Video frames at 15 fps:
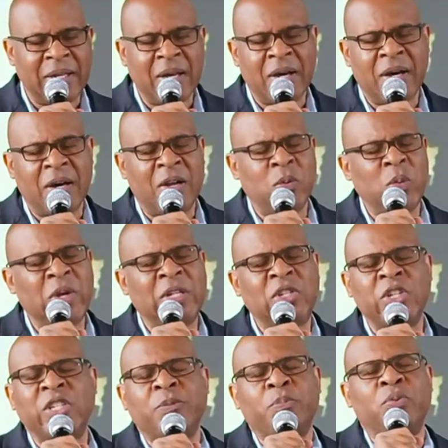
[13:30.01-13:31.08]
God, we
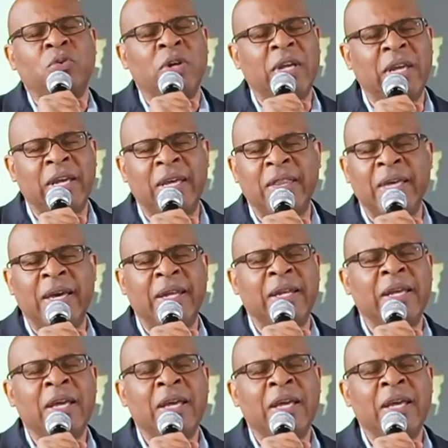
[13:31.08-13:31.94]
just pray that